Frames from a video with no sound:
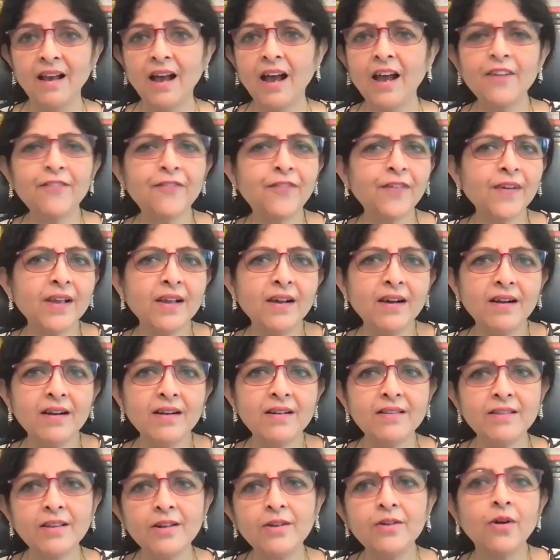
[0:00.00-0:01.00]
"I
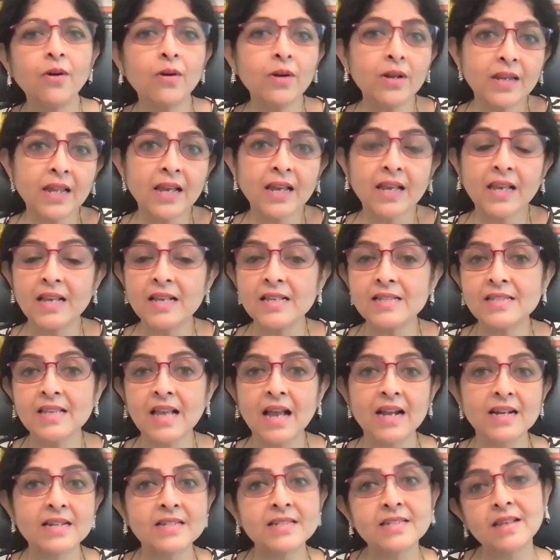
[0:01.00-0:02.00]
figured the non-techies
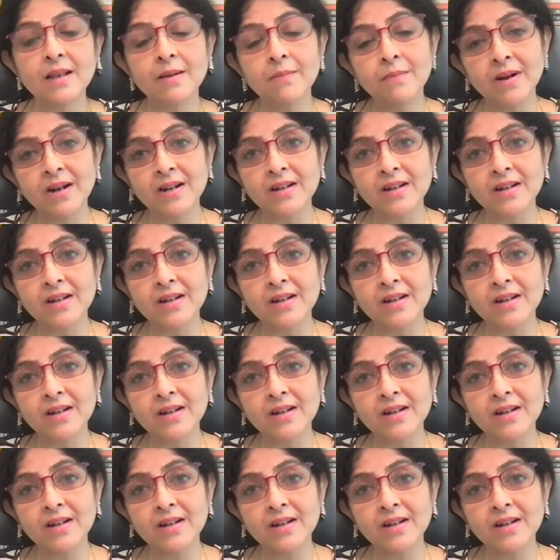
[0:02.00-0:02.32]
had some